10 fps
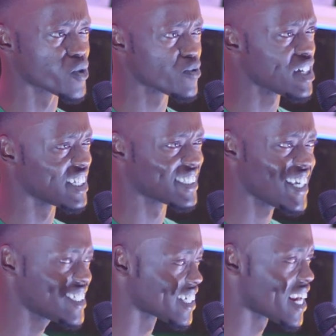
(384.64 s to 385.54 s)

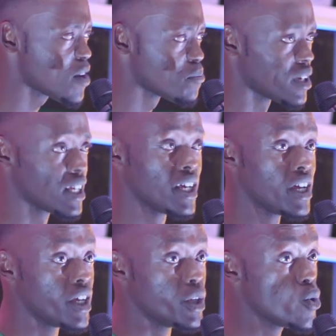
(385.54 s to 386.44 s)
realization. I bet
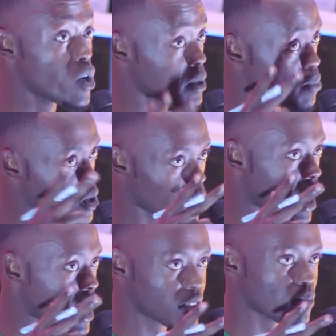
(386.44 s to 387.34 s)
you had been on
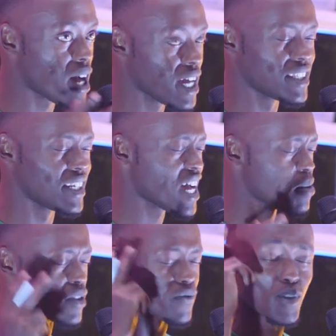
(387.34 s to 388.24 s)
God's mind the
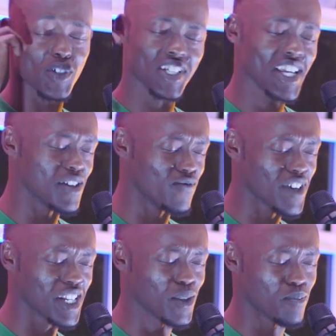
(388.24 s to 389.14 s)
night before she
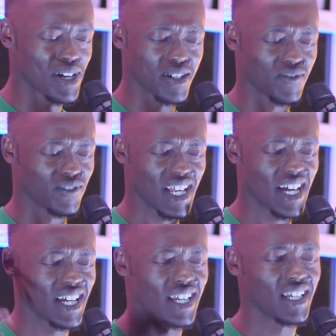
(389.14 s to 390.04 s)
invented a
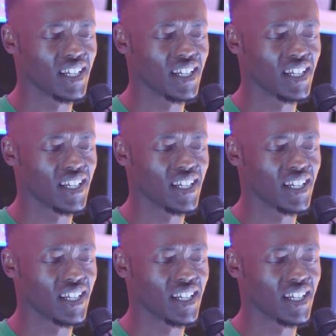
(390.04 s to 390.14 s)
butterfly.